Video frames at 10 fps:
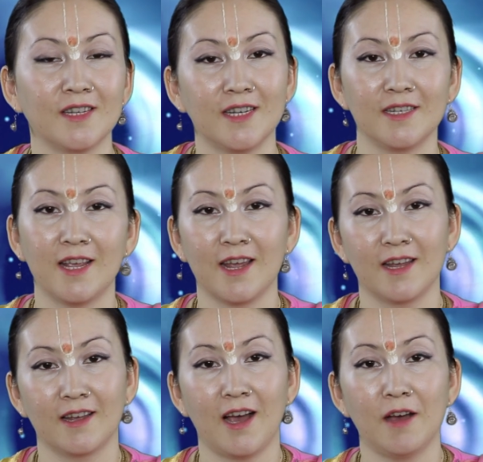in a day
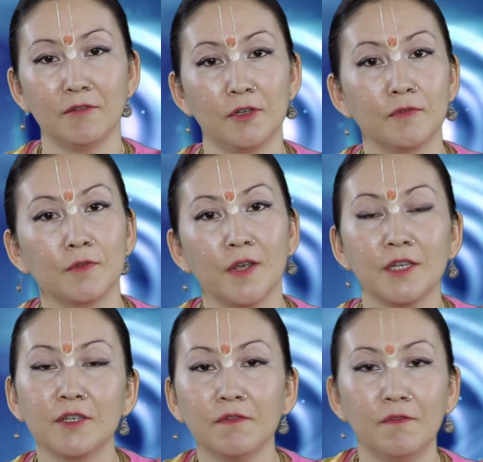out of
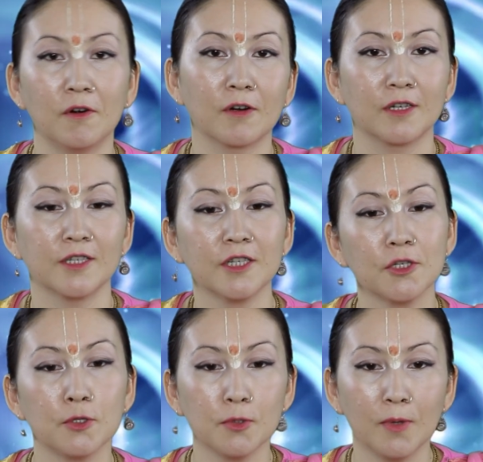24,
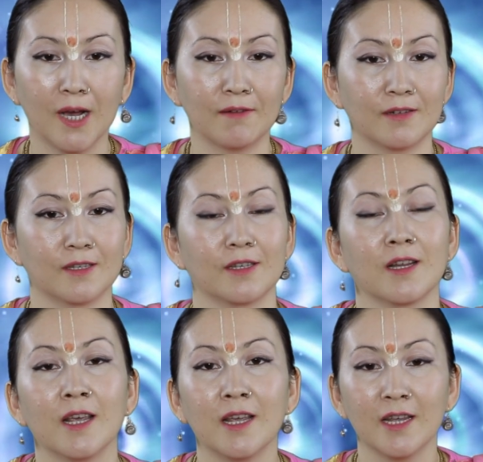just two hours.
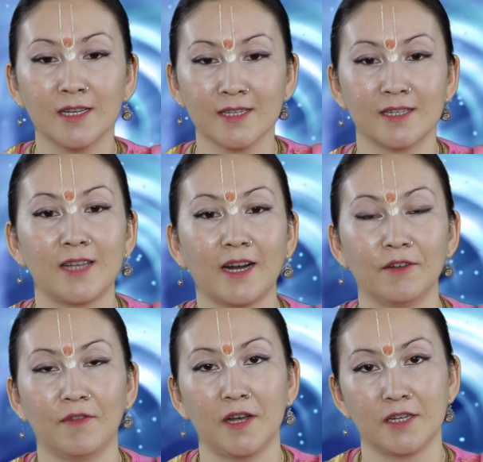
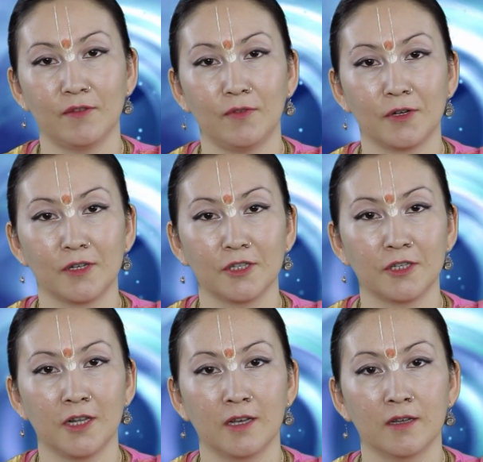Sacrifice it for
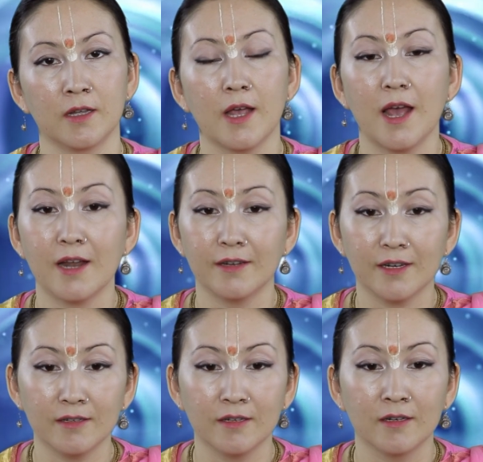Krishna and
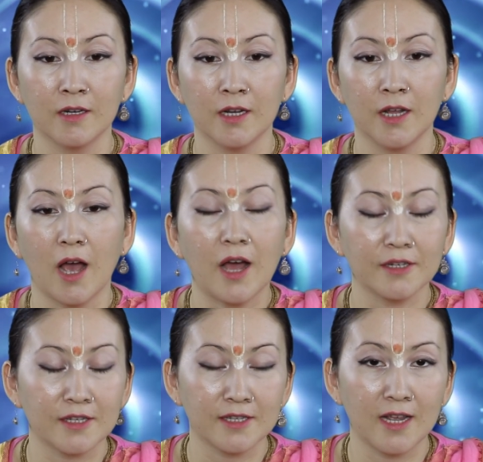then
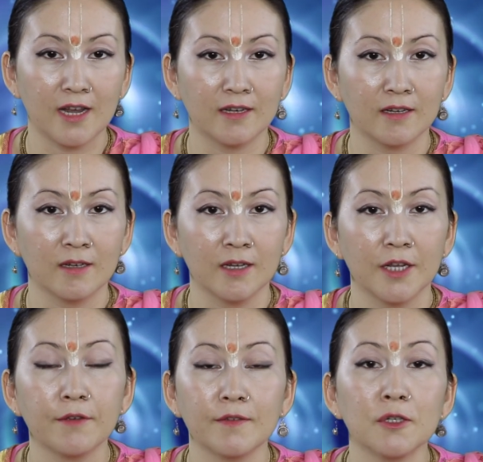understand
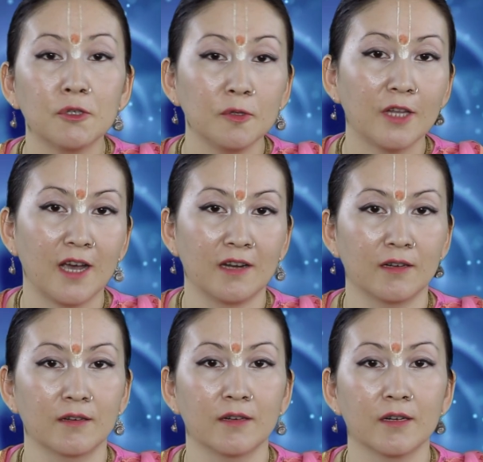if you do that,
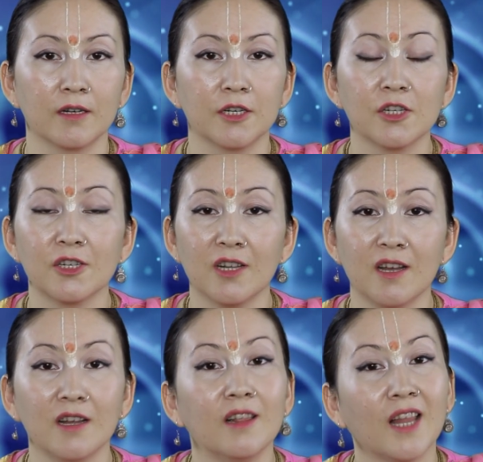
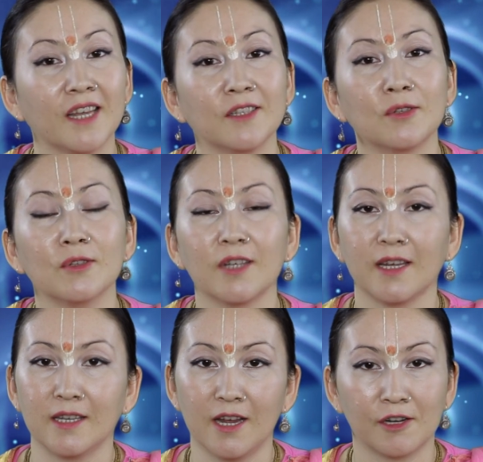Krishna likes to
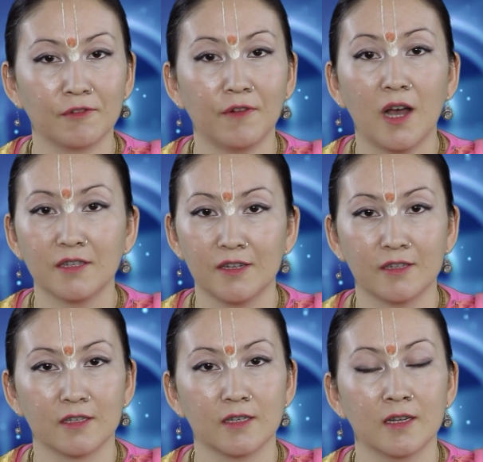take care of
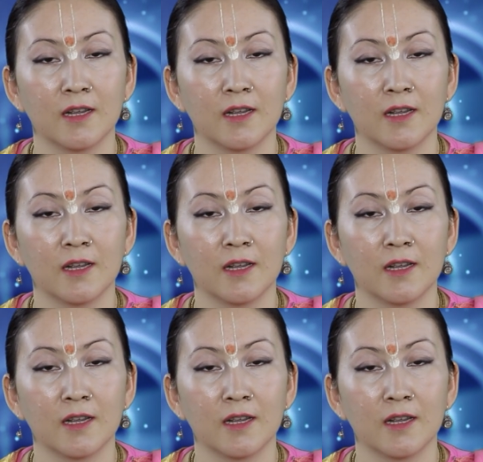others.